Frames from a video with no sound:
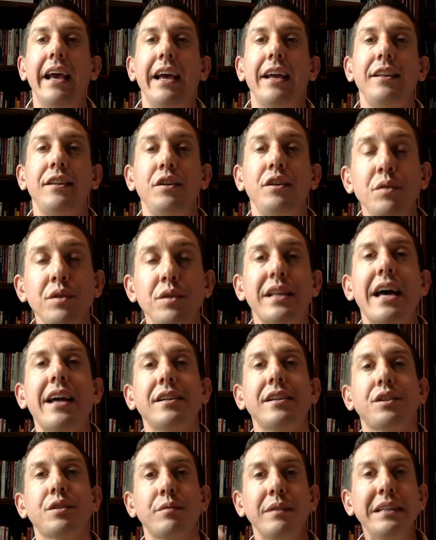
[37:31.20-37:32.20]
and use that
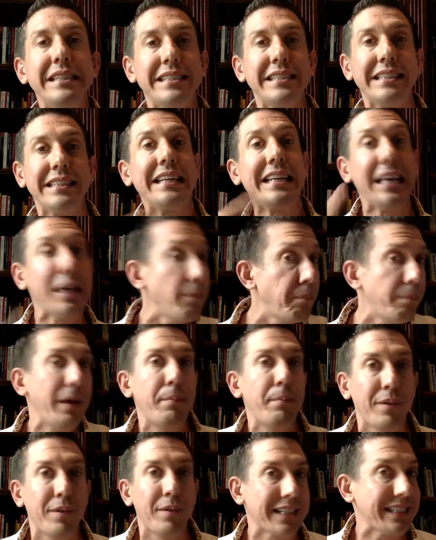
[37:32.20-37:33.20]
as a reason to get
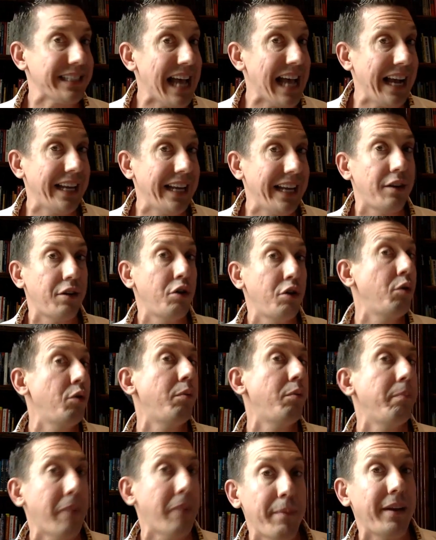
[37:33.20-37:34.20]
people excited
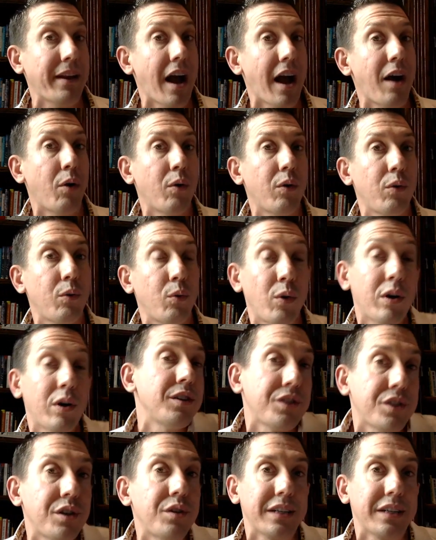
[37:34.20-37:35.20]
who maybe not
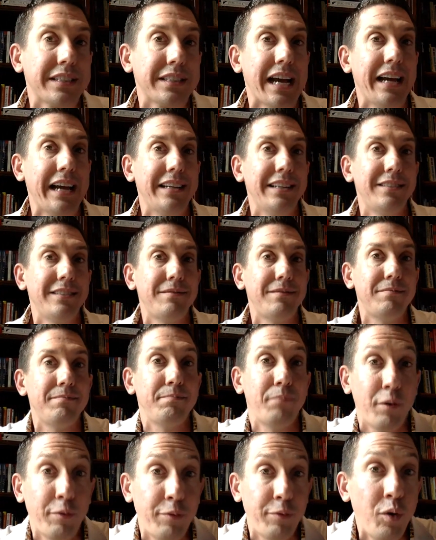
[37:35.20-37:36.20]
weren't so excited
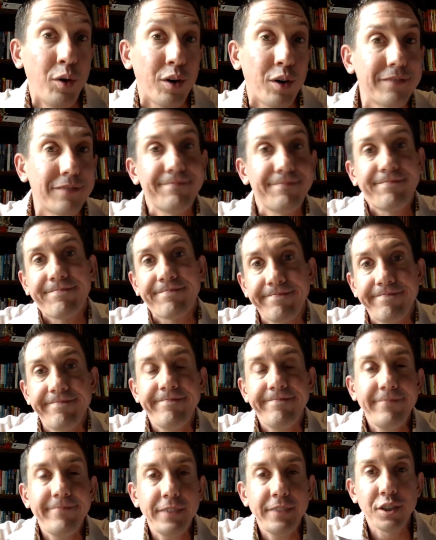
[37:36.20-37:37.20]
before.
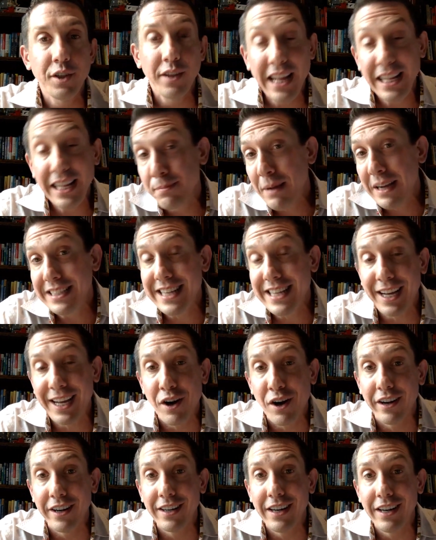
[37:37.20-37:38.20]
So that's my take
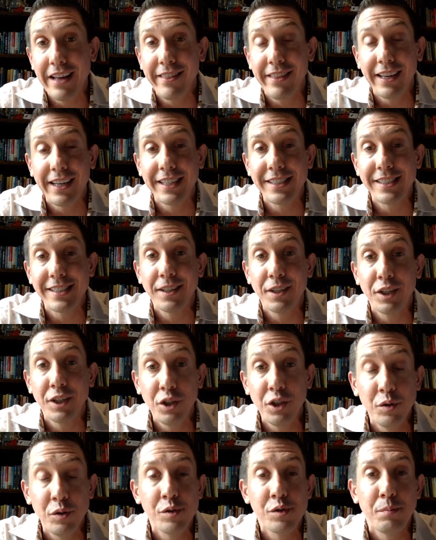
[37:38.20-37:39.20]
on it. I think it's a
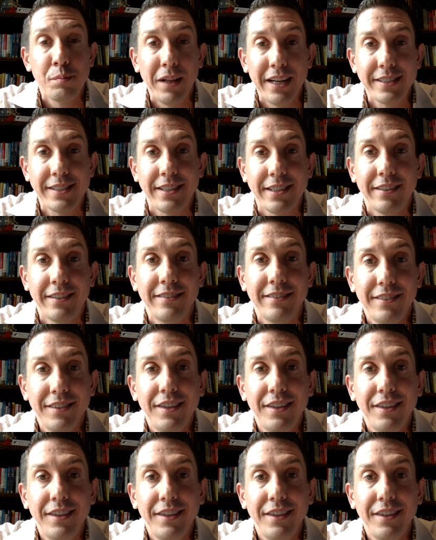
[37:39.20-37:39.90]
huge blessing.